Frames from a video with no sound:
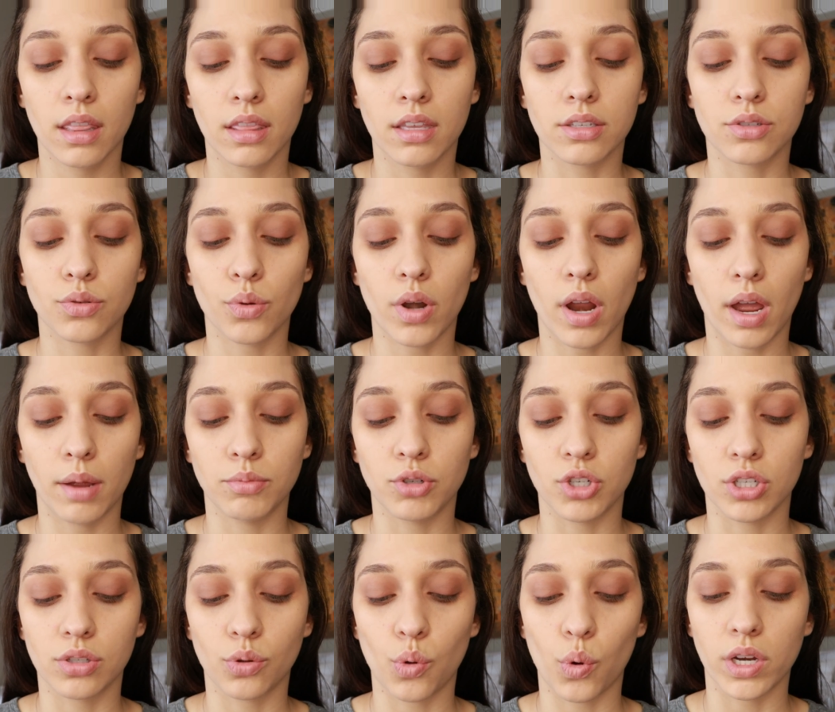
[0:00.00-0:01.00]
This one I'm
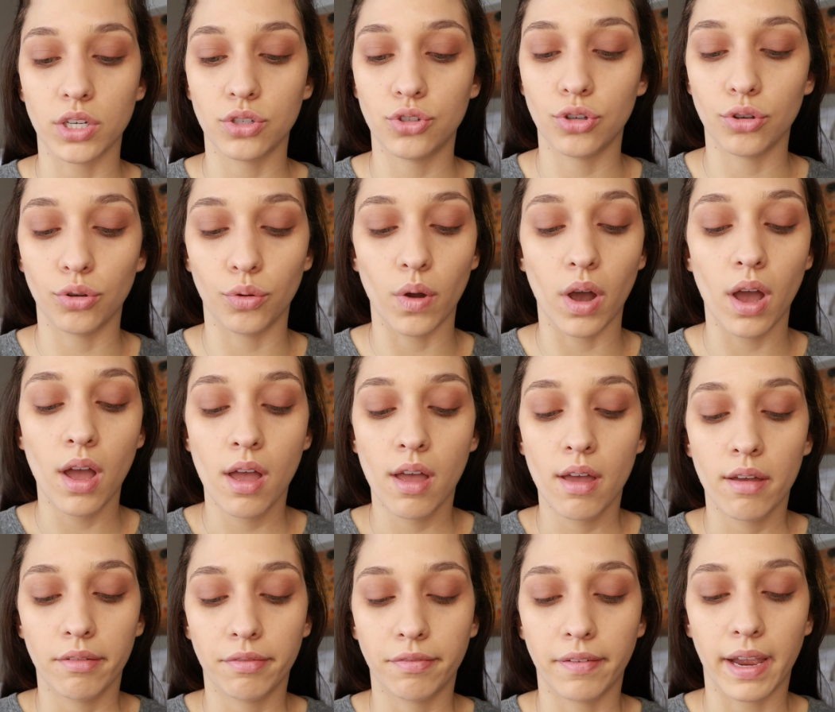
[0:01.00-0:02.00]
just going to
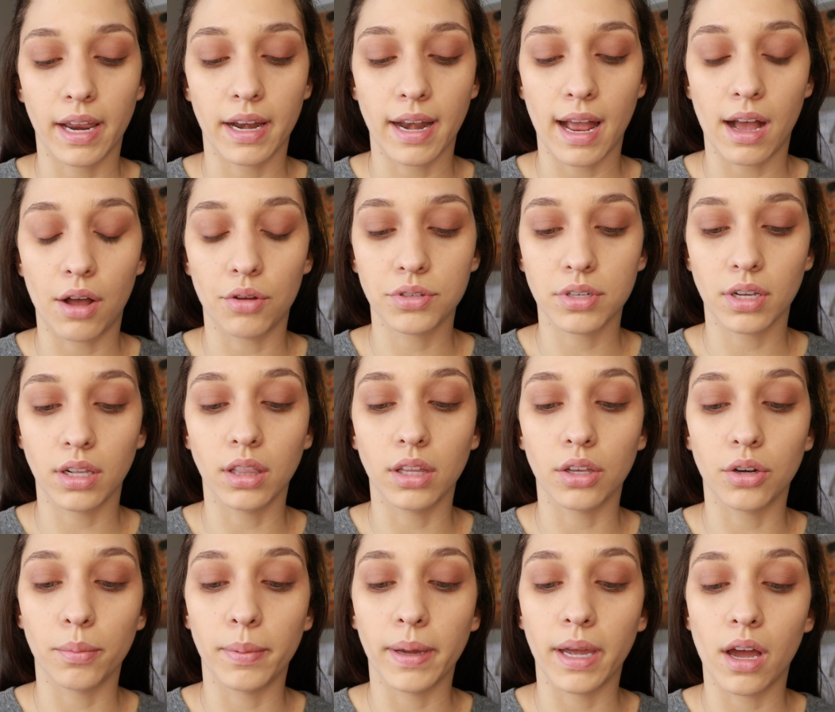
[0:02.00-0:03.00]
fan out a
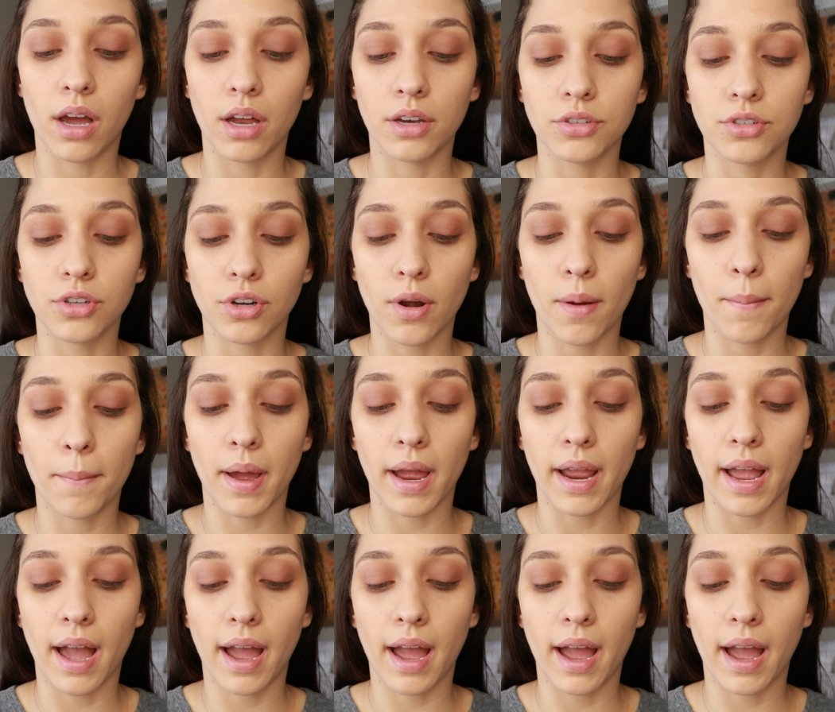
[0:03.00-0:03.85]
little bit under my